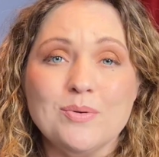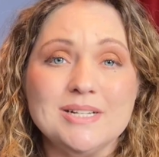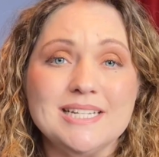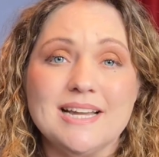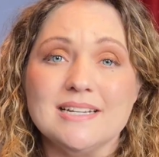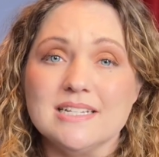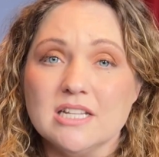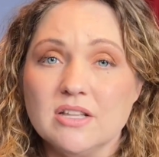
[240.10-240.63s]

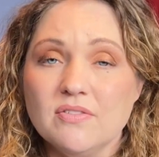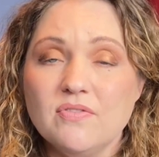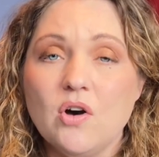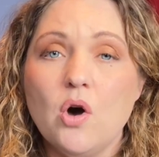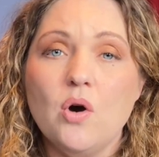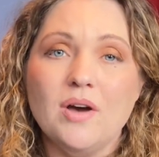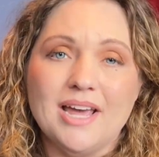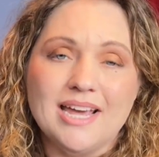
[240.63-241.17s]
test in the
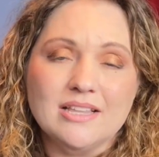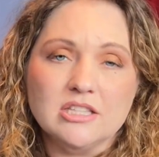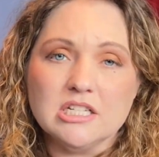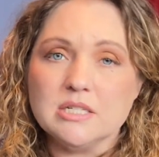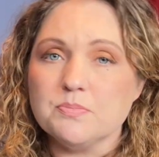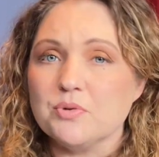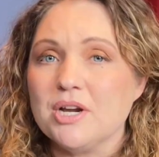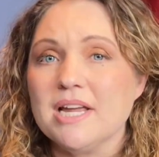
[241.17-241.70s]
fall and the
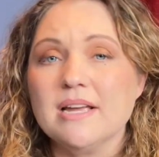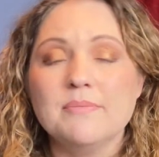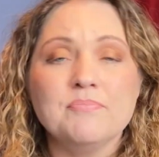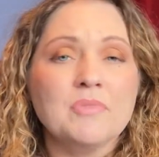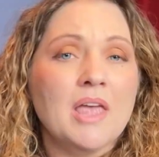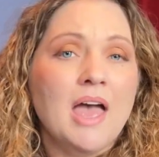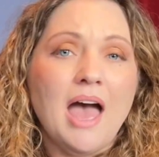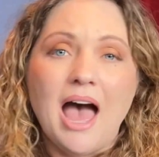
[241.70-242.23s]
spring.
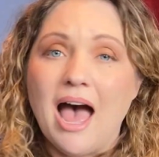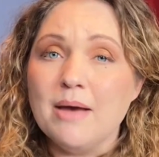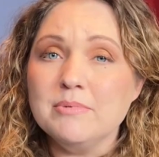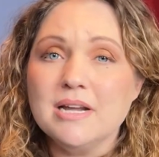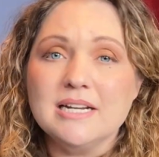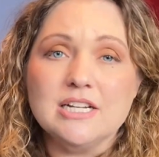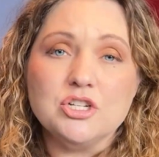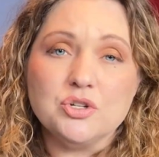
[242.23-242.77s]
I'm
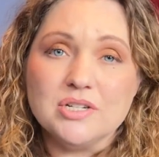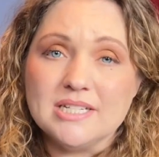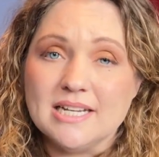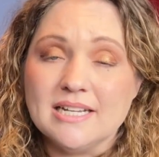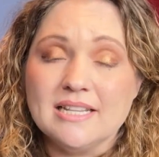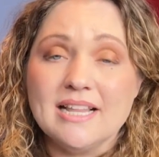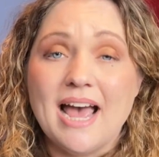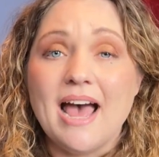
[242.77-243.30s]
not interested
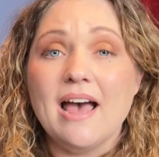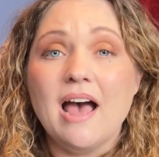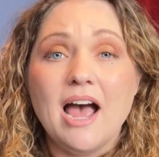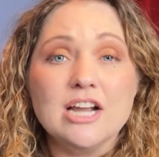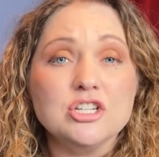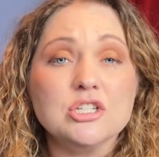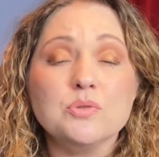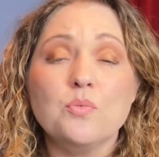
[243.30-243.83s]
in that. I
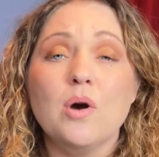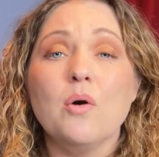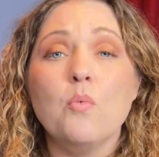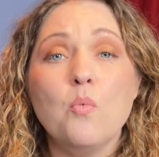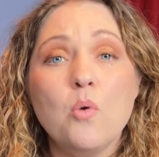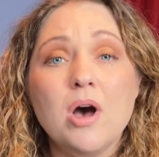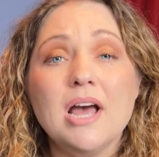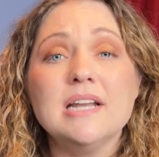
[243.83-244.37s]
just want
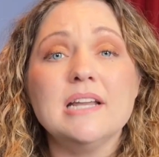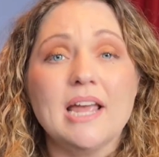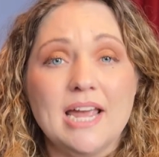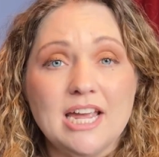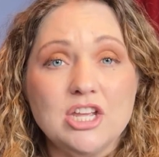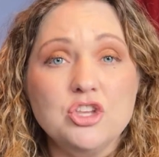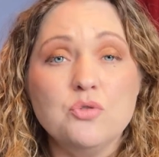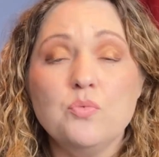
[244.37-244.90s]
one
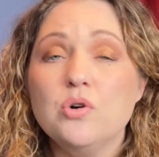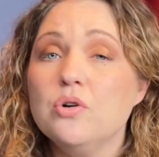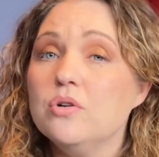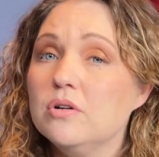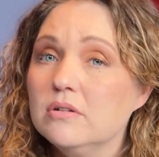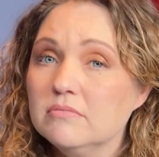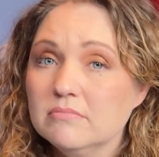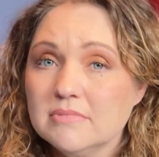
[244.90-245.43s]

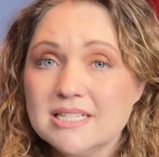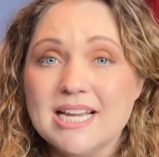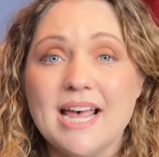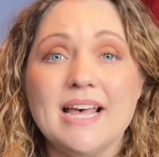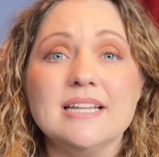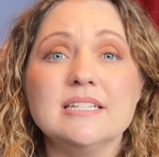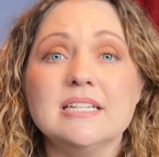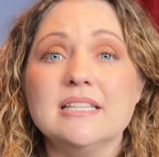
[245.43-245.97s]
annual
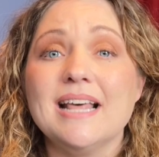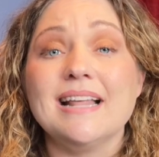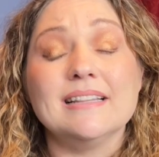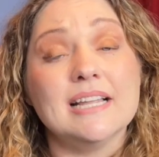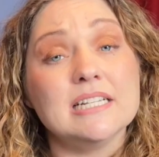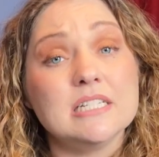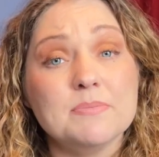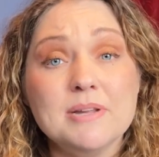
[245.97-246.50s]
test that
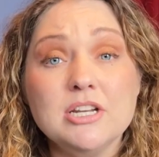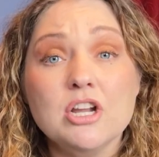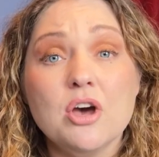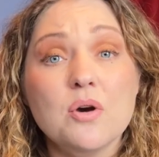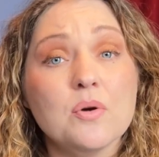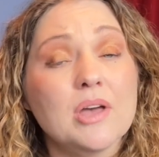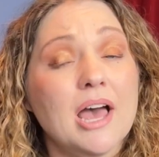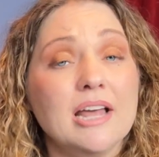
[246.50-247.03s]
lets me
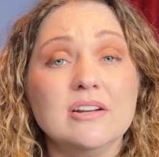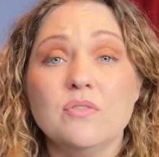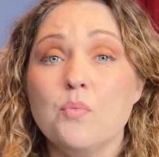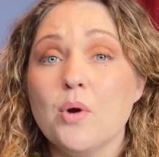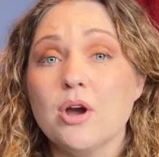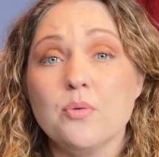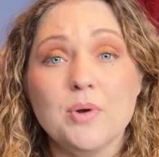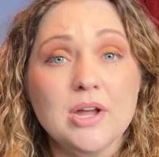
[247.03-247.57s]
know kind of
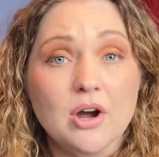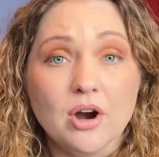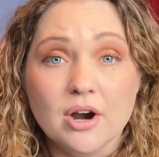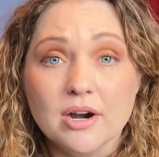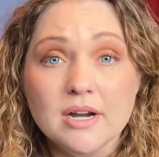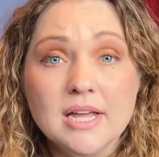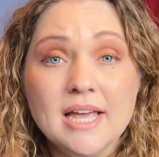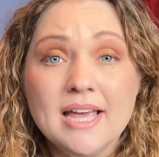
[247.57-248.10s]
where we
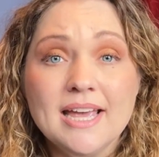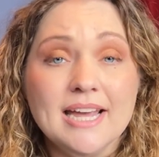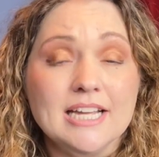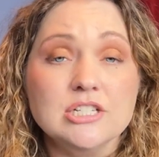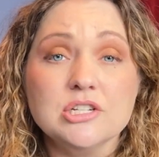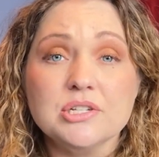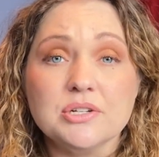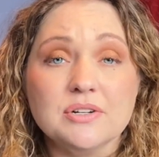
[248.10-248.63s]
are
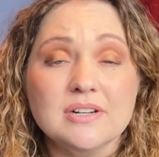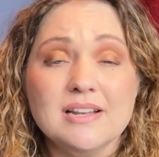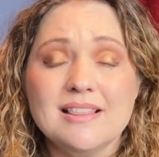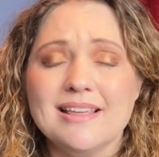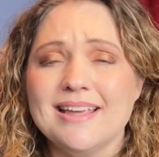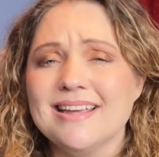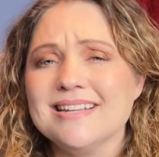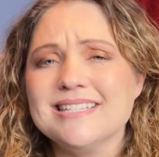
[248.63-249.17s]
in certain
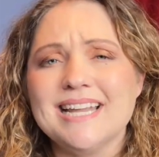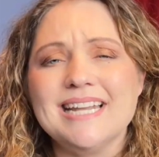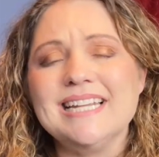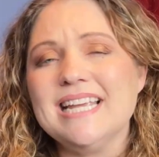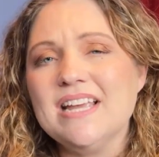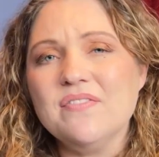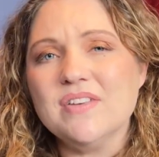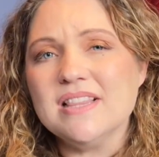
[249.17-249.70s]
things. And
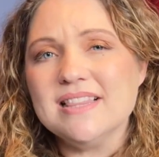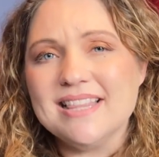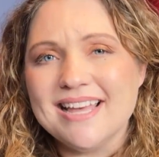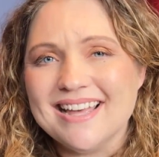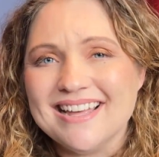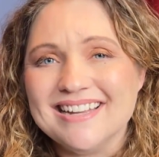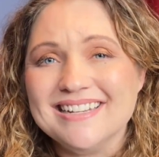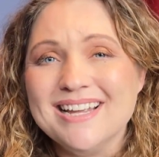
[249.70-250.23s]
even
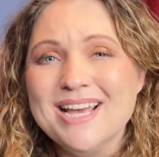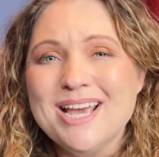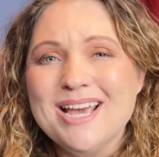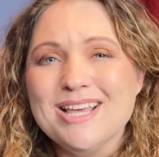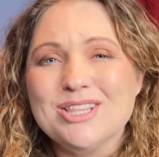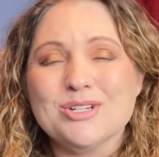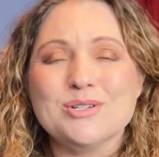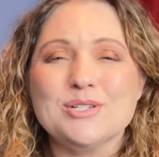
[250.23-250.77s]
then,
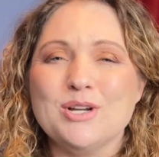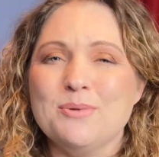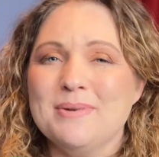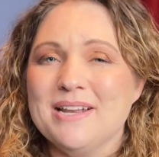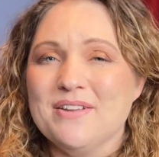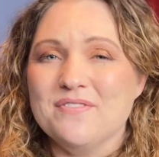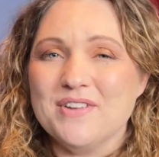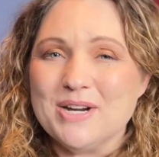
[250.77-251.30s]
there's so
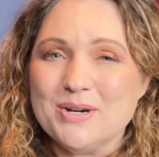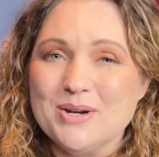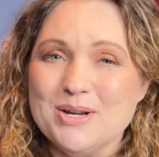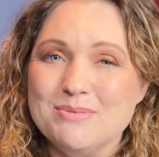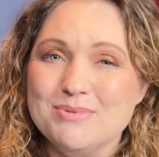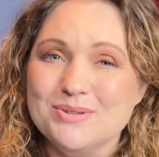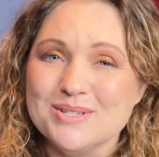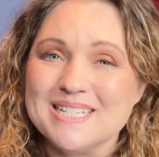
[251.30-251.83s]
many
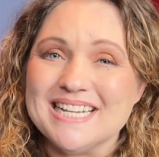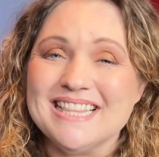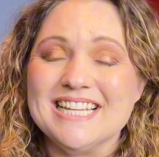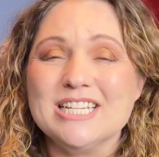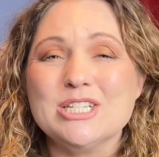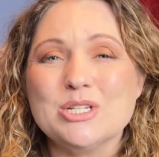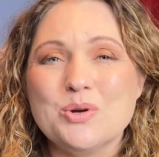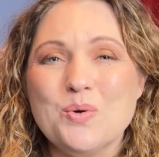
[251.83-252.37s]
variables in
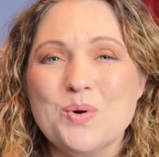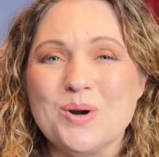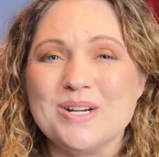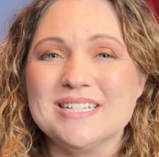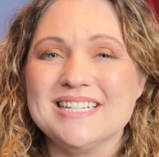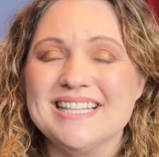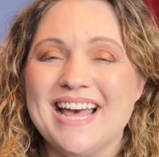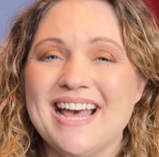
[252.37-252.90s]
these
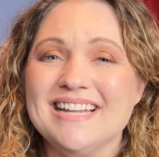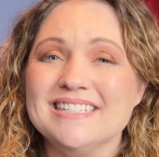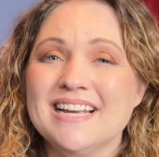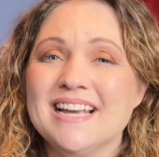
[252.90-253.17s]
scores that